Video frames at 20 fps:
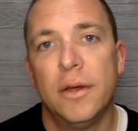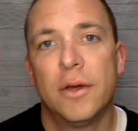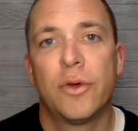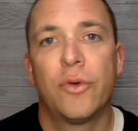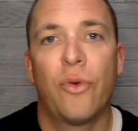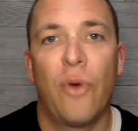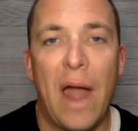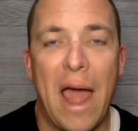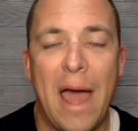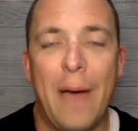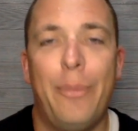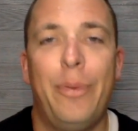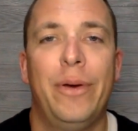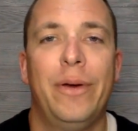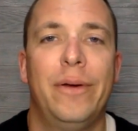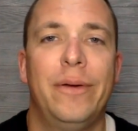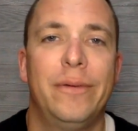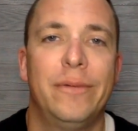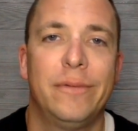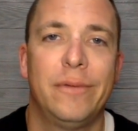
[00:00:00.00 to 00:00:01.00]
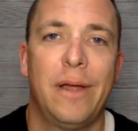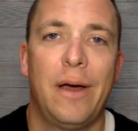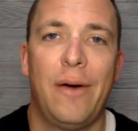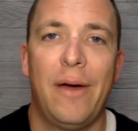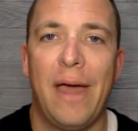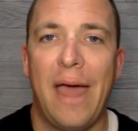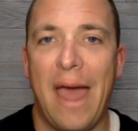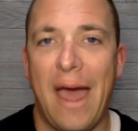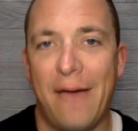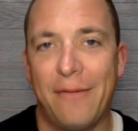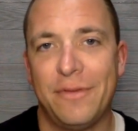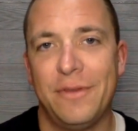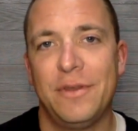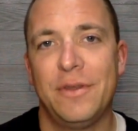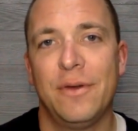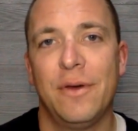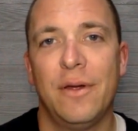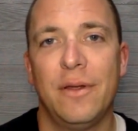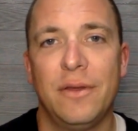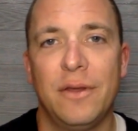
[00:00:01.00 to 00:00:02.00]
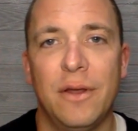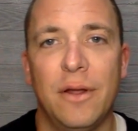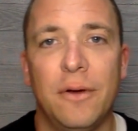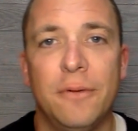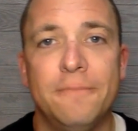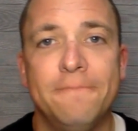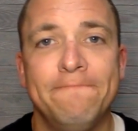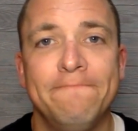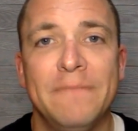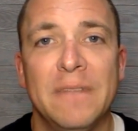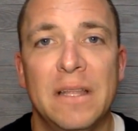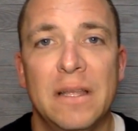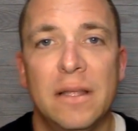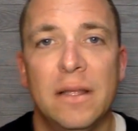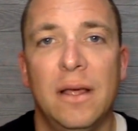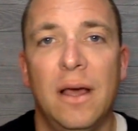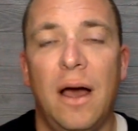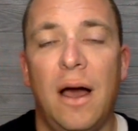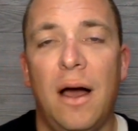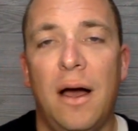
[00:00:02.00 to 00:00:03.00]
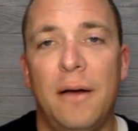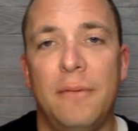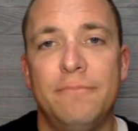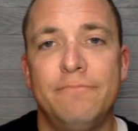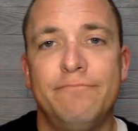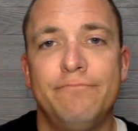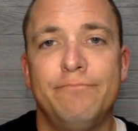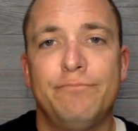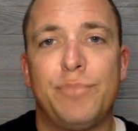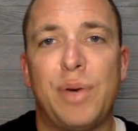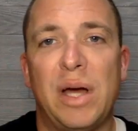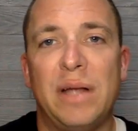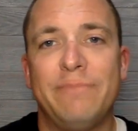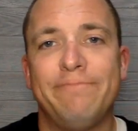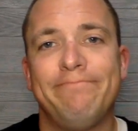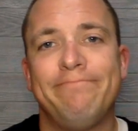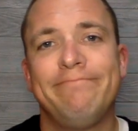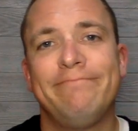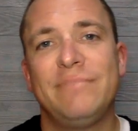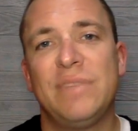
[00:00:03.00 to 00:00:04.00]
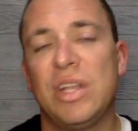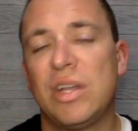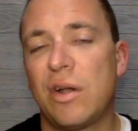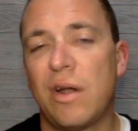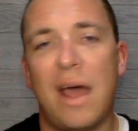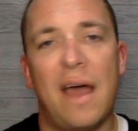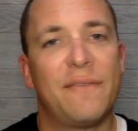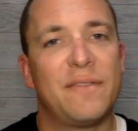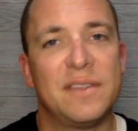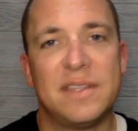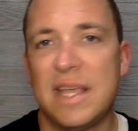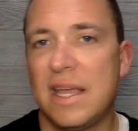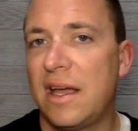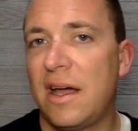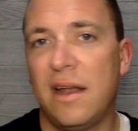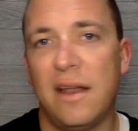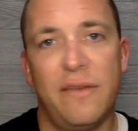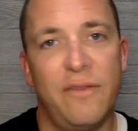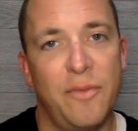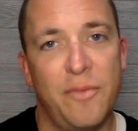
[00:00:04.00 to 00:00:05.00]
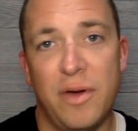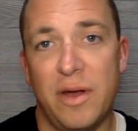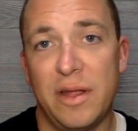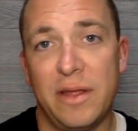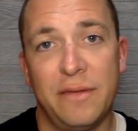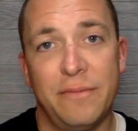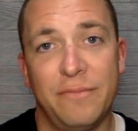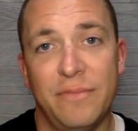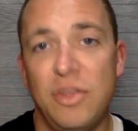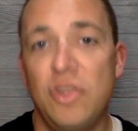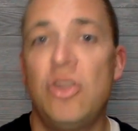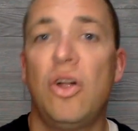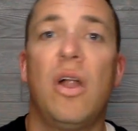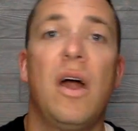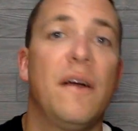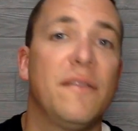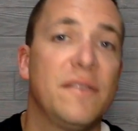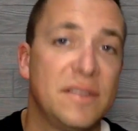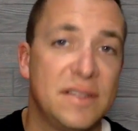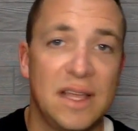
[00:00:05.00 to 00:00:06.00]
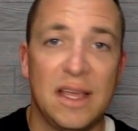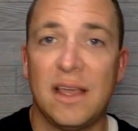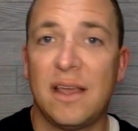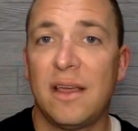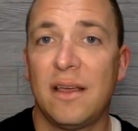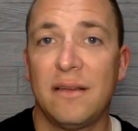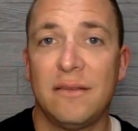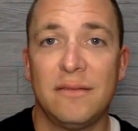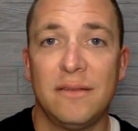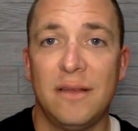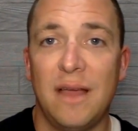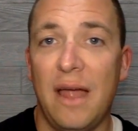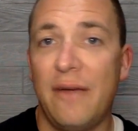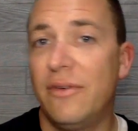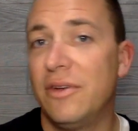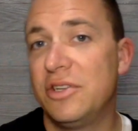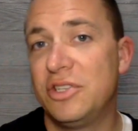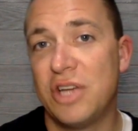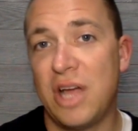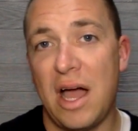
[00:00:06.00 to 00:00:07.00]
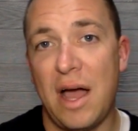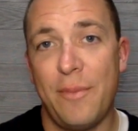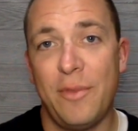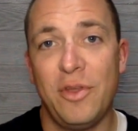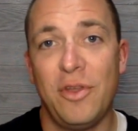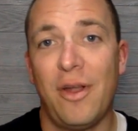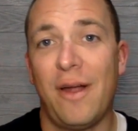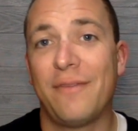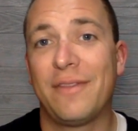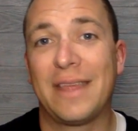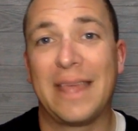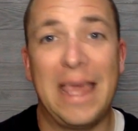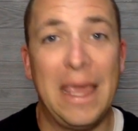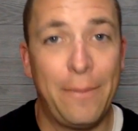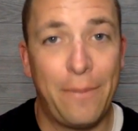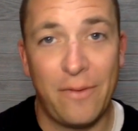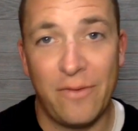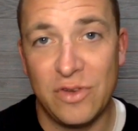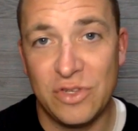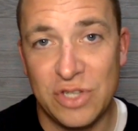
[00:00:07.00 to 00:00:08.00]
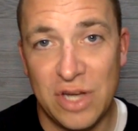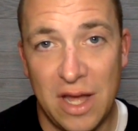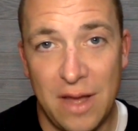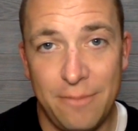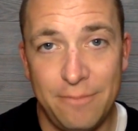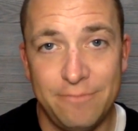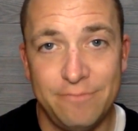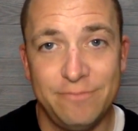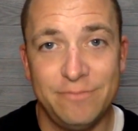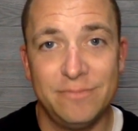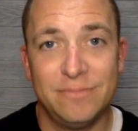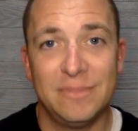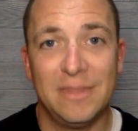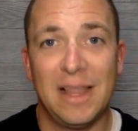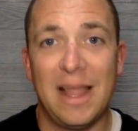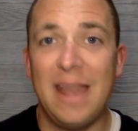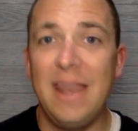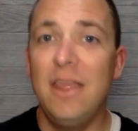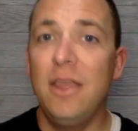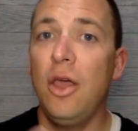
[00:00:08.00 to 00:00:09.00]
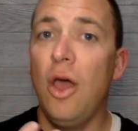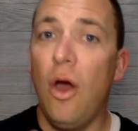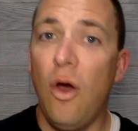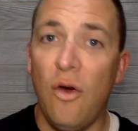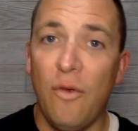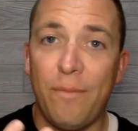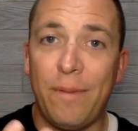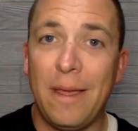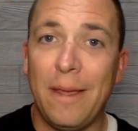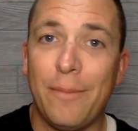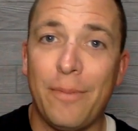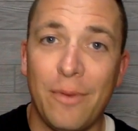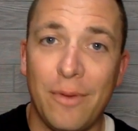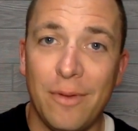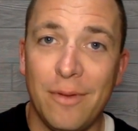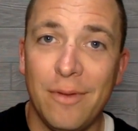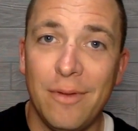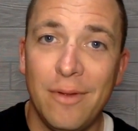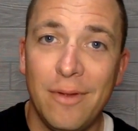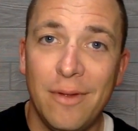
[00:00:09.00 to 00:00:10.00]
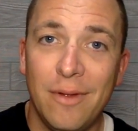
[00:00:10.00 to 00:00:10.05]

crap. Now I have to do it, you know. Um, but you don't have to take on everybody. You don't have to take every job, and you don't have to keep every job letting go of people